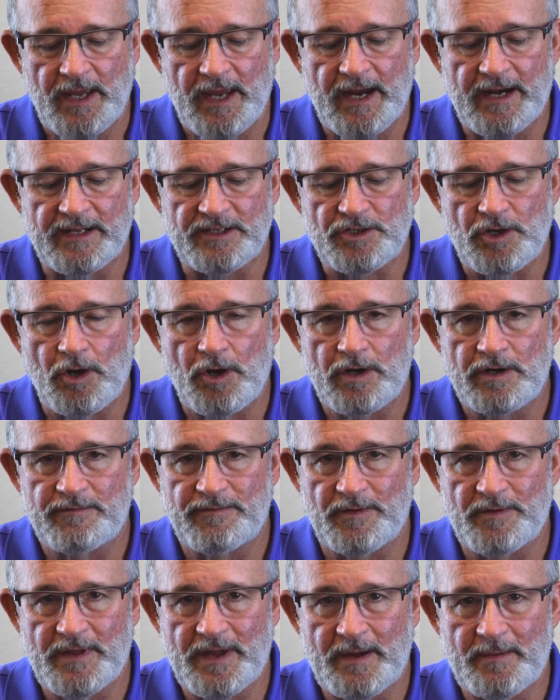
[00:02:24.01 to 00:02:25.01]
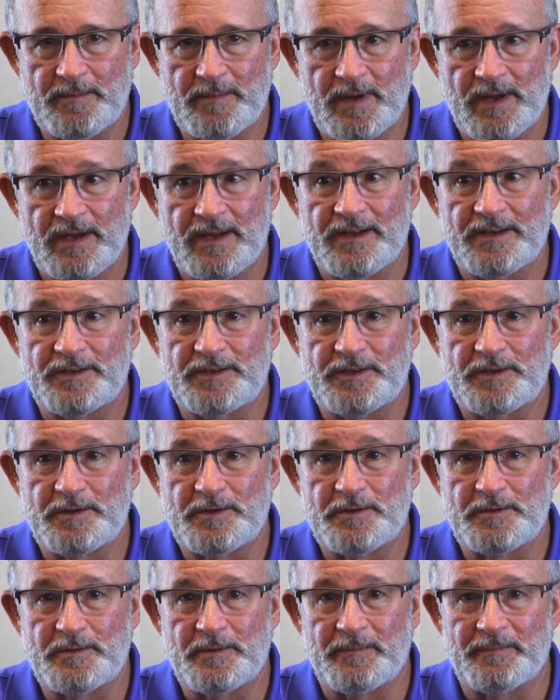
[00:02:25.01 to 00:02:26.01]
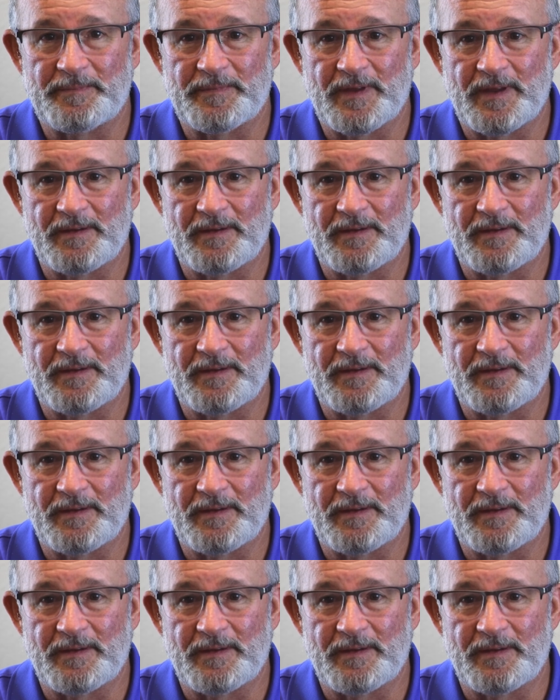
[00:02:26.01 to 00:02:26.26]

and it's hard for them to